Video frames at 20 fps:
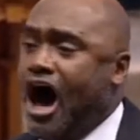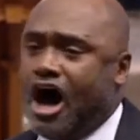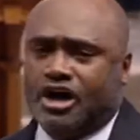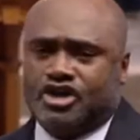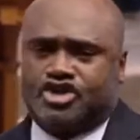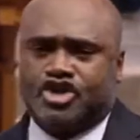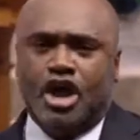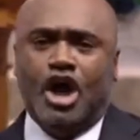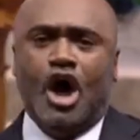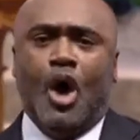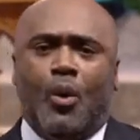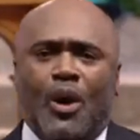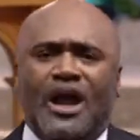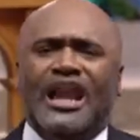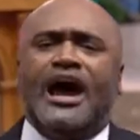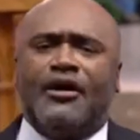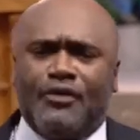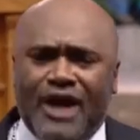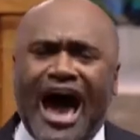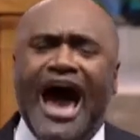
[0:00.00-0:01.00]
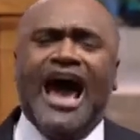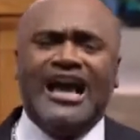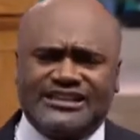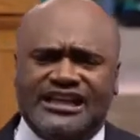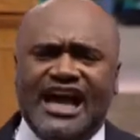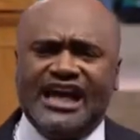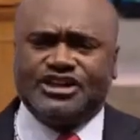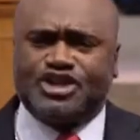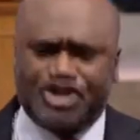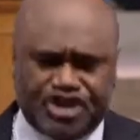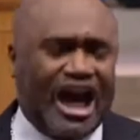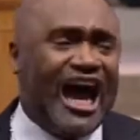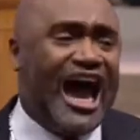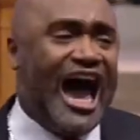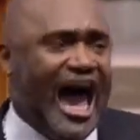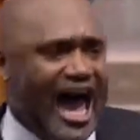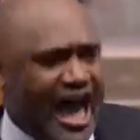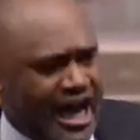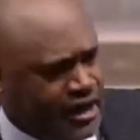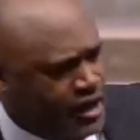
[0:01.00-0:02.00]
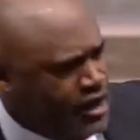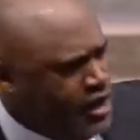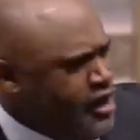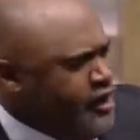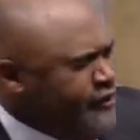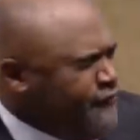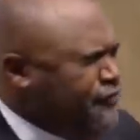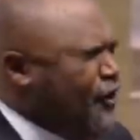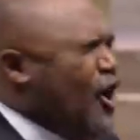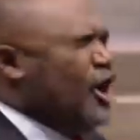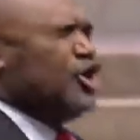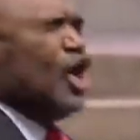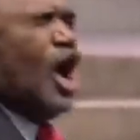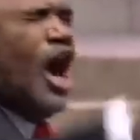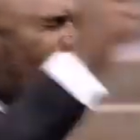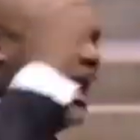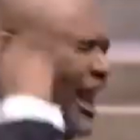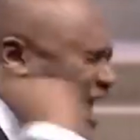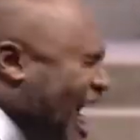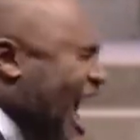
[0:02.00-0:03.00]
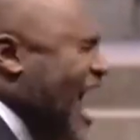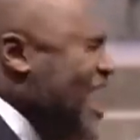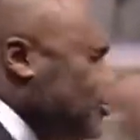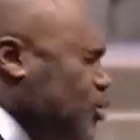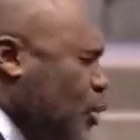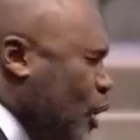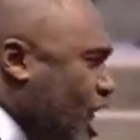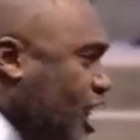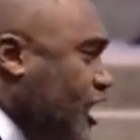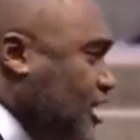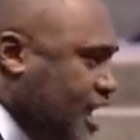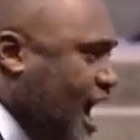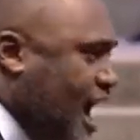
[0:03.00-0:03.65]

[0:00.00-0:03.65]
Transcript: will arise and shine, for your light will come